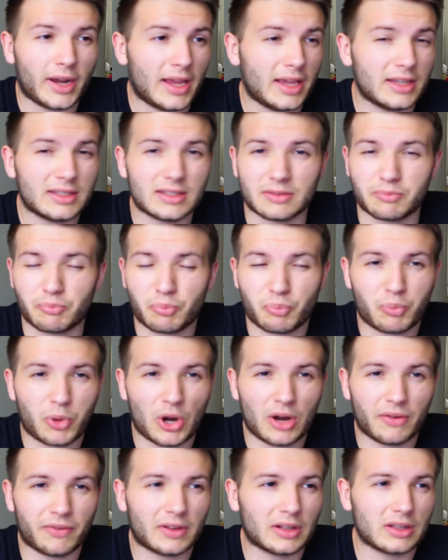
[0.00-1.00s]
days is
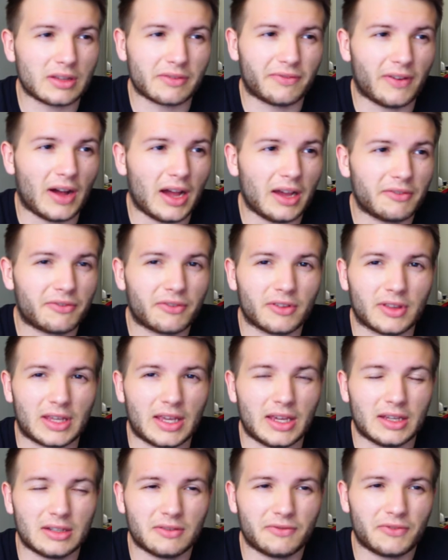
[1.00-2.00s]
perfectly fine for the
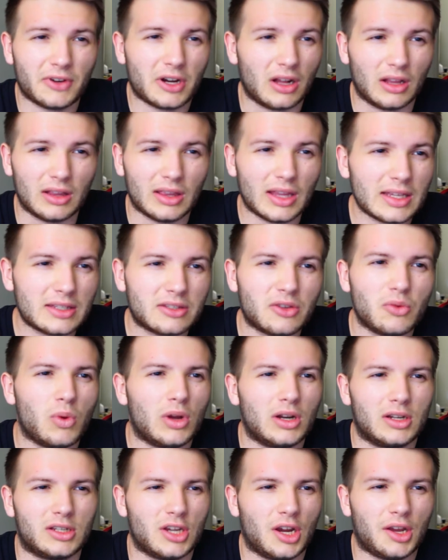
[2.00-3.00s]
Canton Fair, unless you
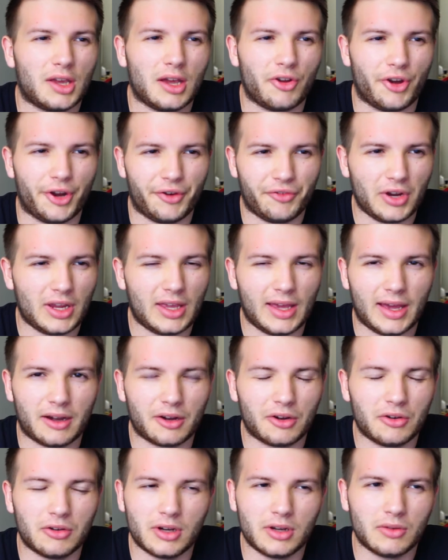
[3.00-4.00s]
want to check out every
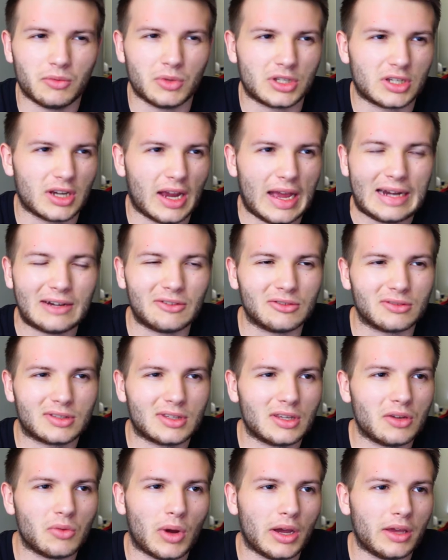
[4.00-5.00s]
category, which I don't
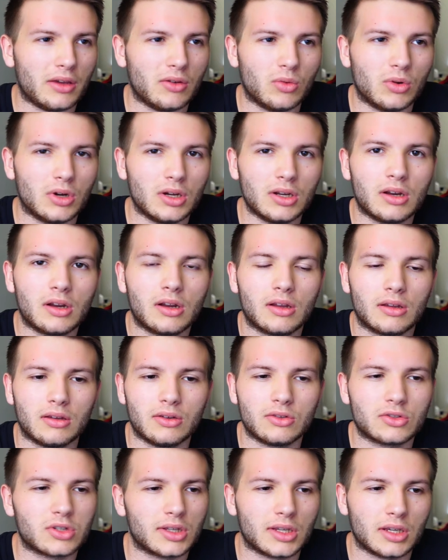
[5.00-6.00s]
see why you would.
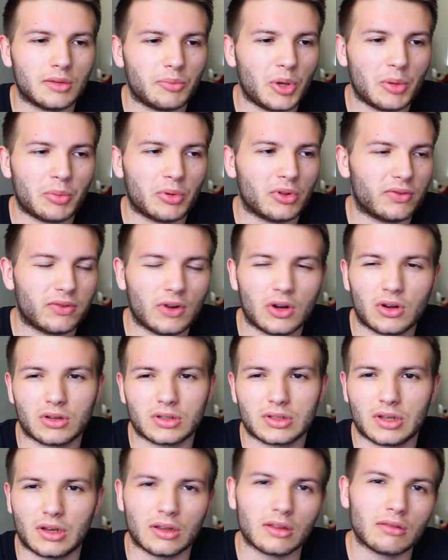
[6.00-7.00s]
Usually people
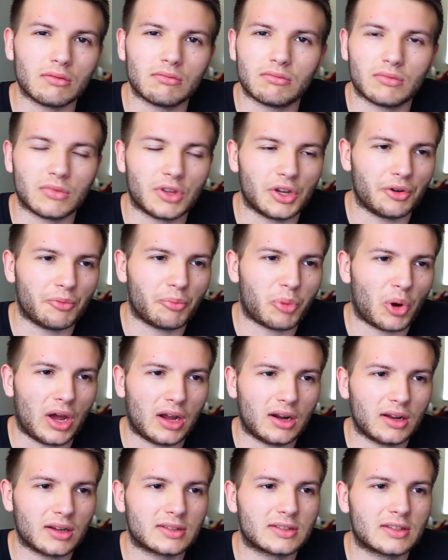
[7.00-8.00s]
focus on their
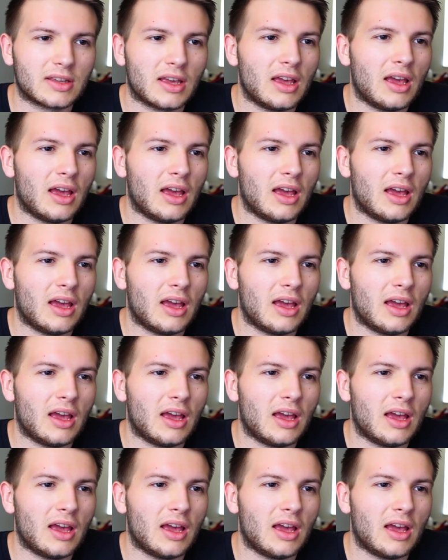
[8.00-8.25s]
products.